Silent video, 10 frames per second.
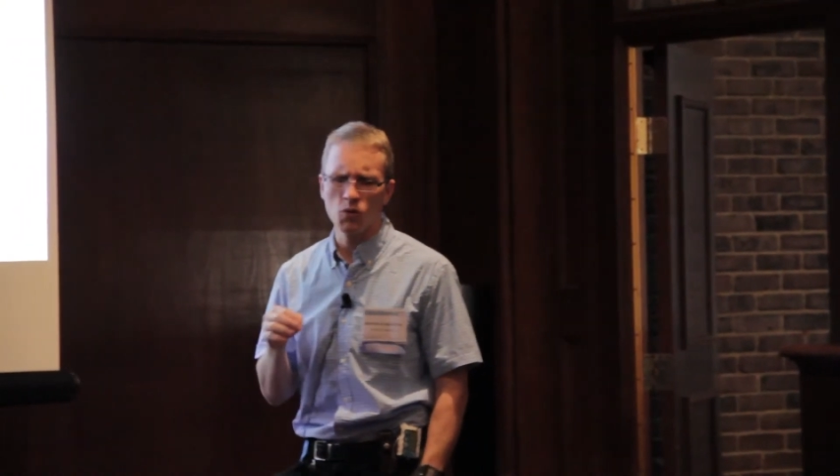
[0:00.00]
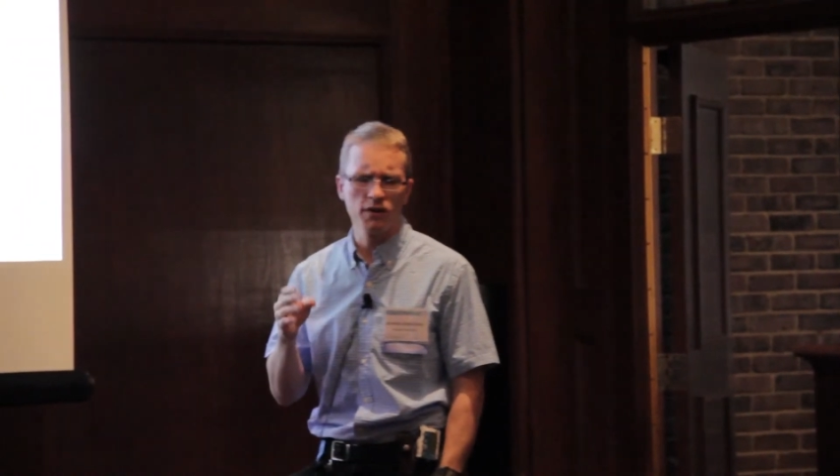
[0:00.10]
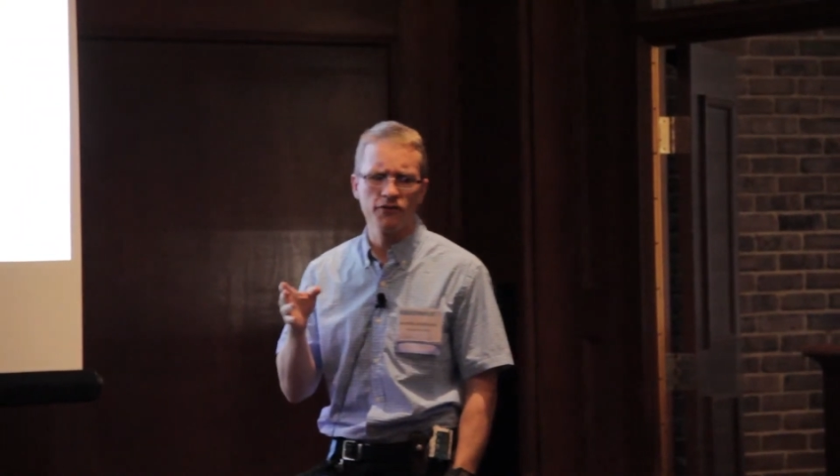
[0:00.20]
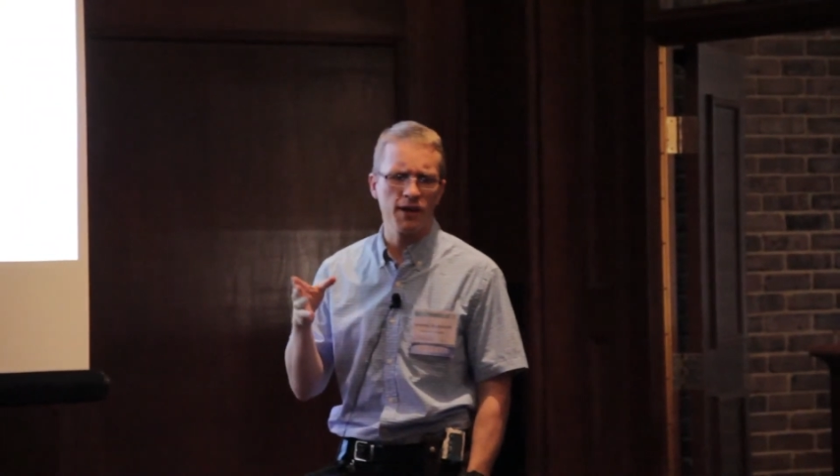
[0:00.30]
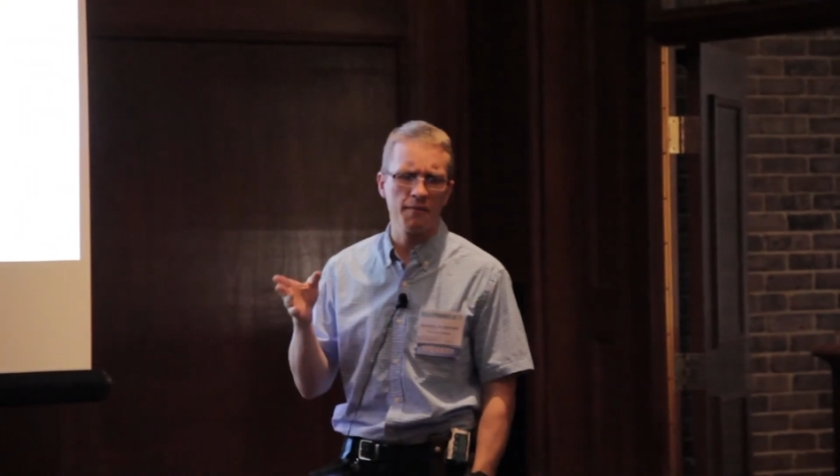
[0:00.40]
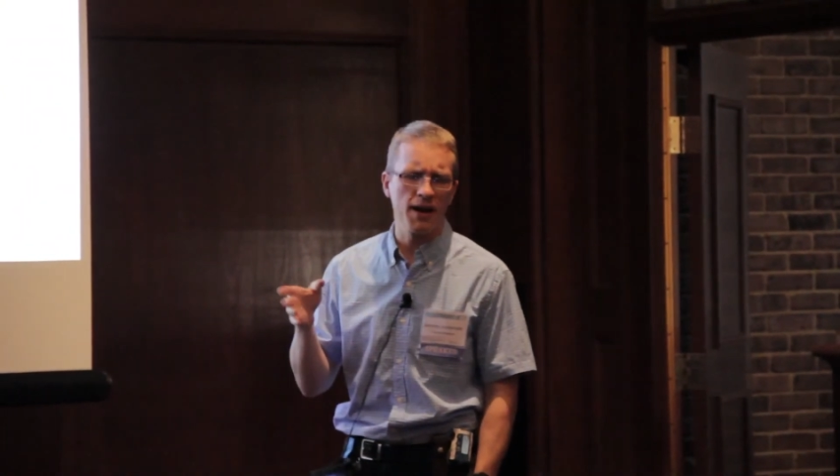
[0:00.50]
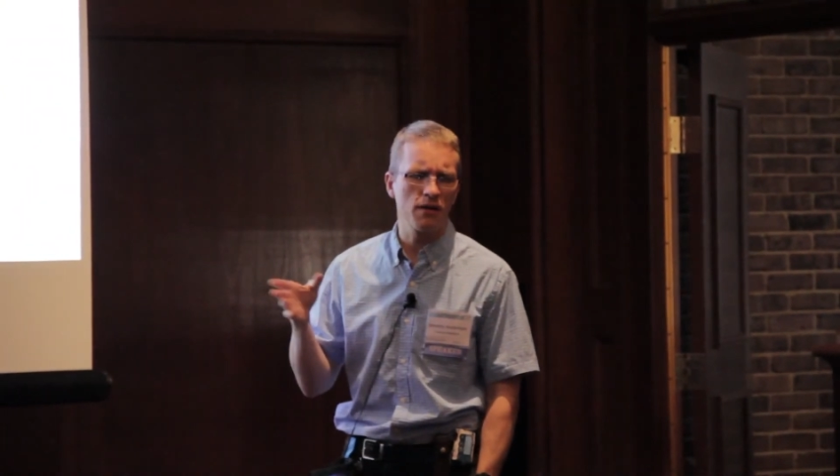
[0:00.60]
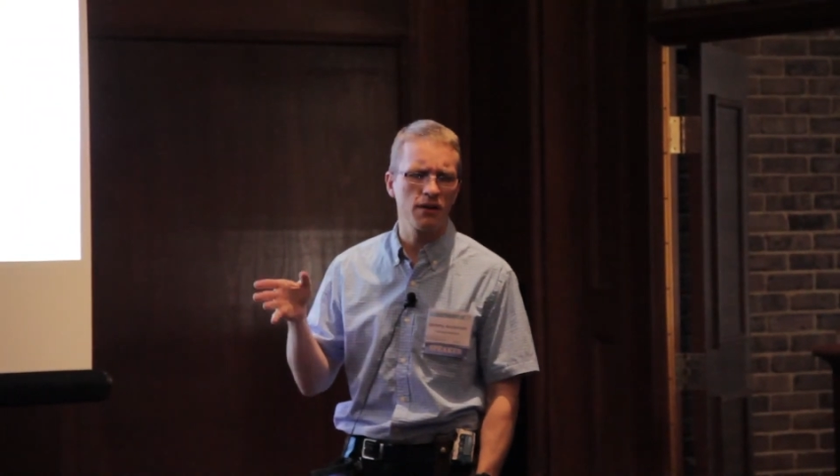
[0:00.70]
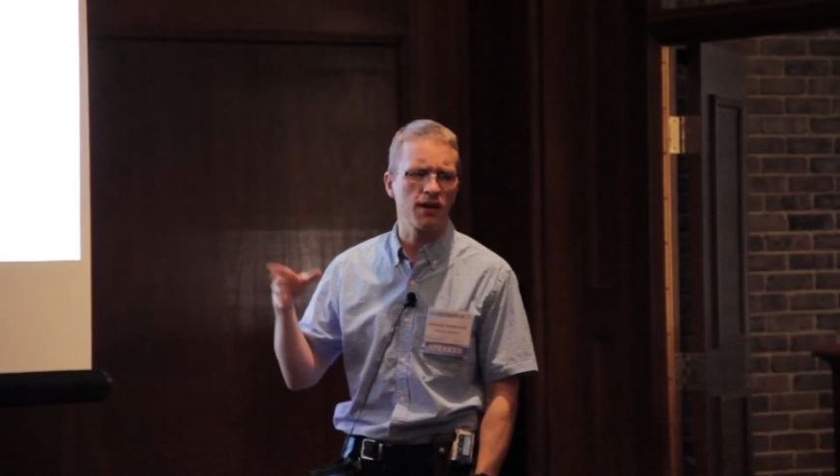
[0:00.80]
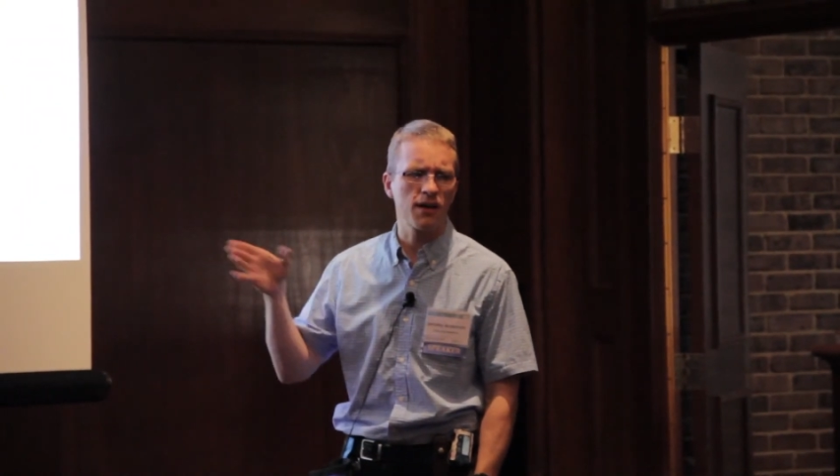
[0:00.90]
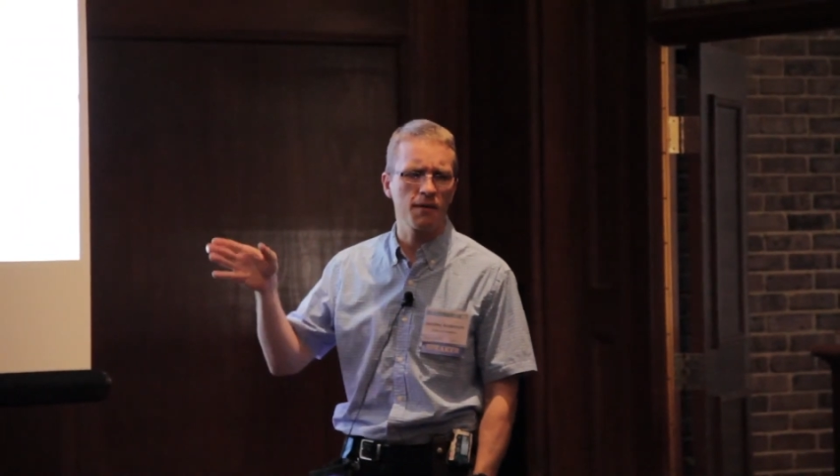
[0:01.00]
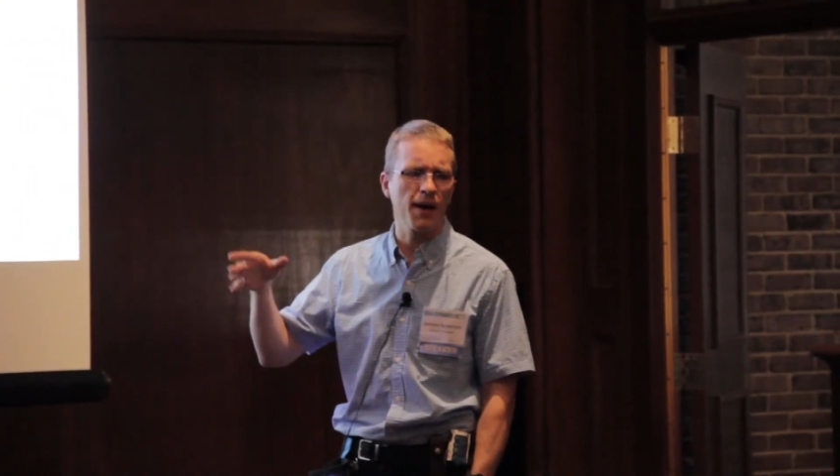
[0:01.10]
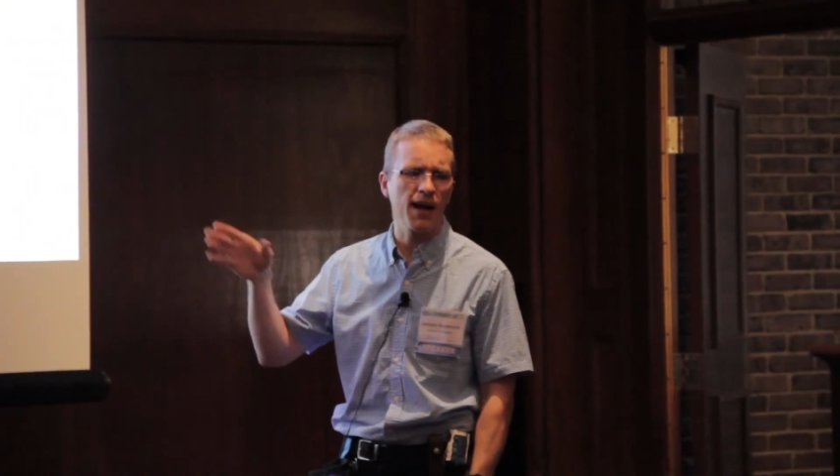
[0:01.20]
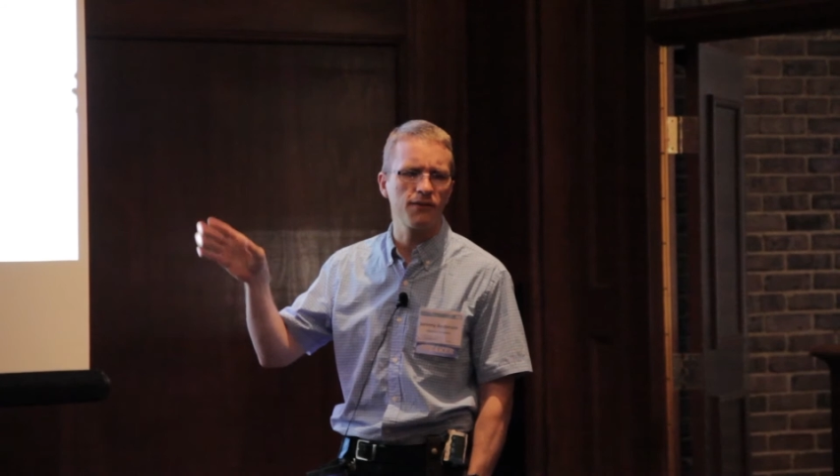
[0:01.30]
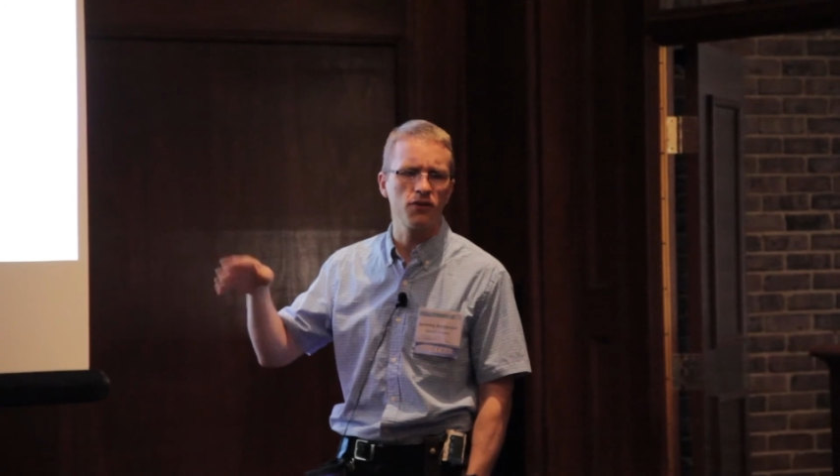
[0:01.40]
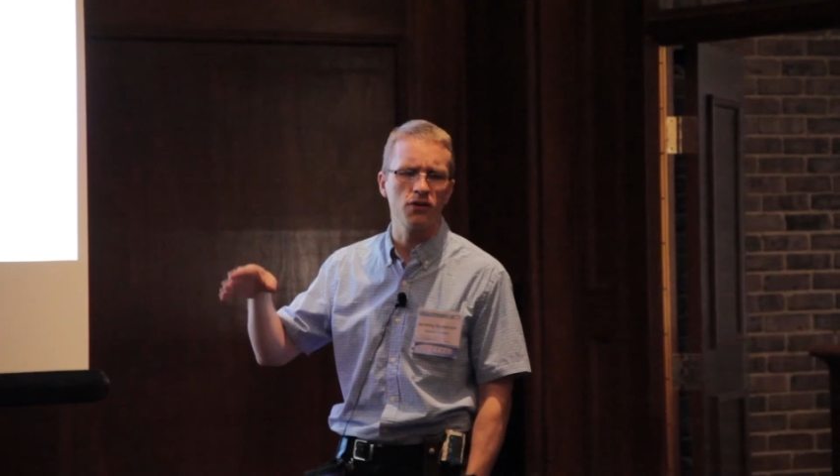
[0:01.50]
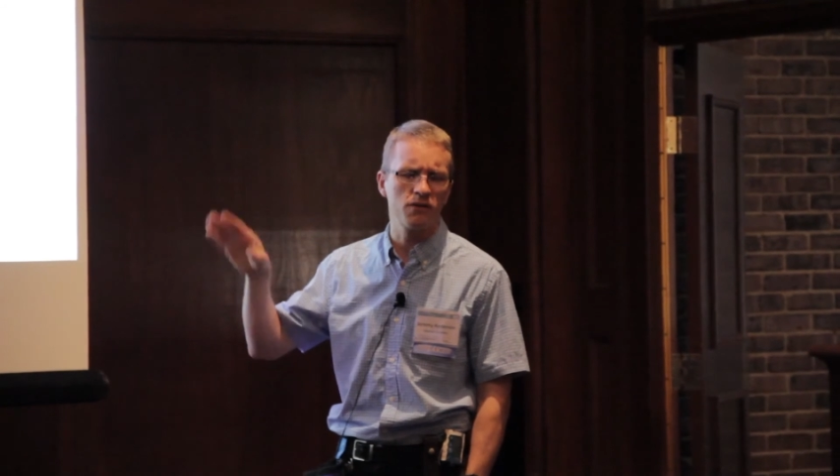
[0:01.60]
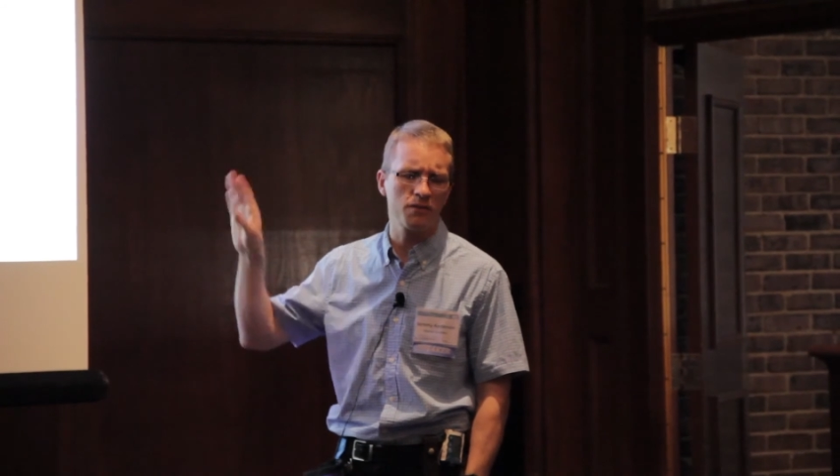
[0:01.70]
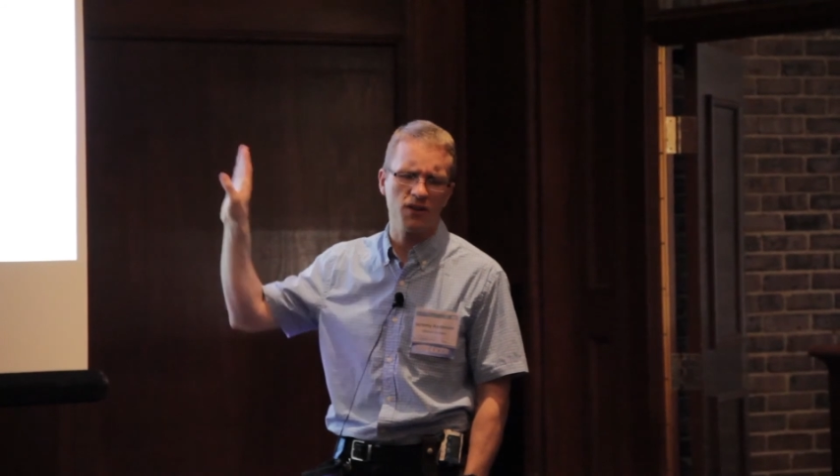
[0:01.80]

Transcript: work for them, and I don't get a kickback if you use them,